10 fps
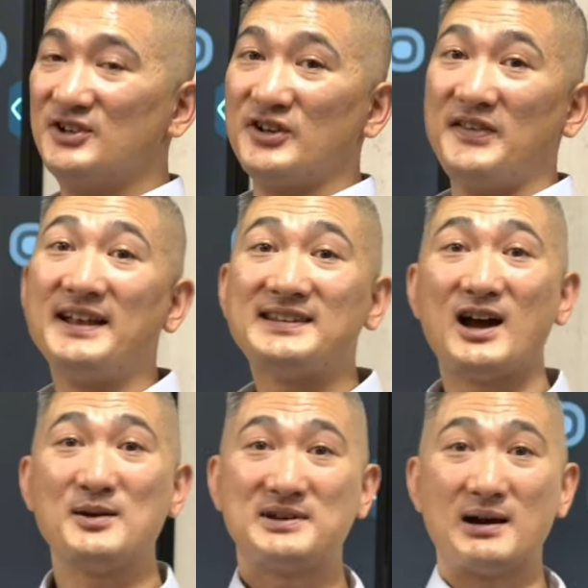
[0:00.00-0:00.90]
So that's
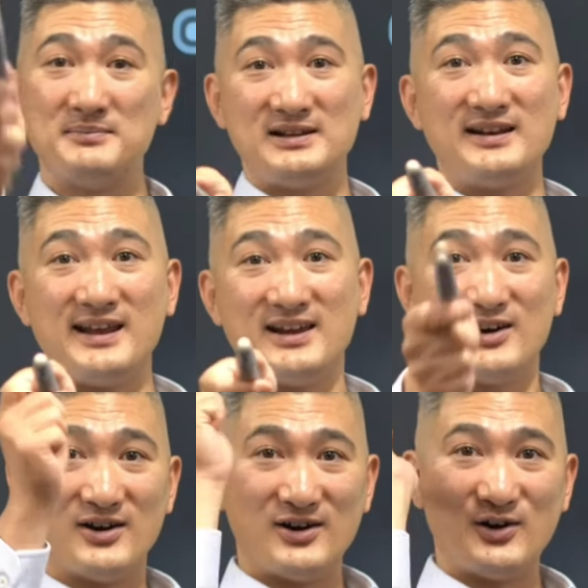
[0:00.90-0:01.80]
how you become a millionaire
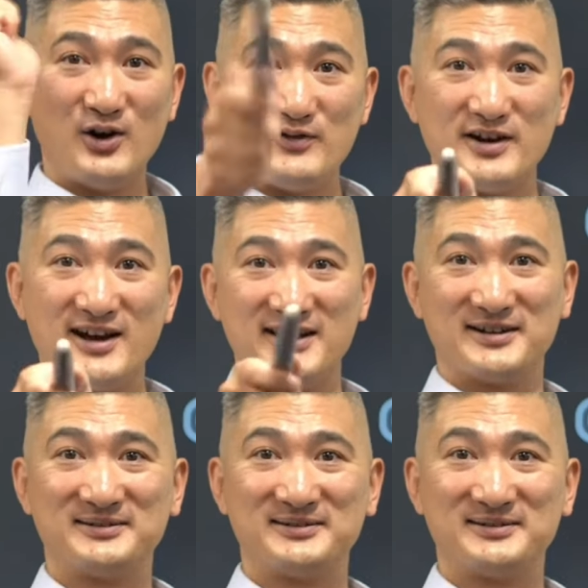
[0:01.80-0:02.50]
overnight.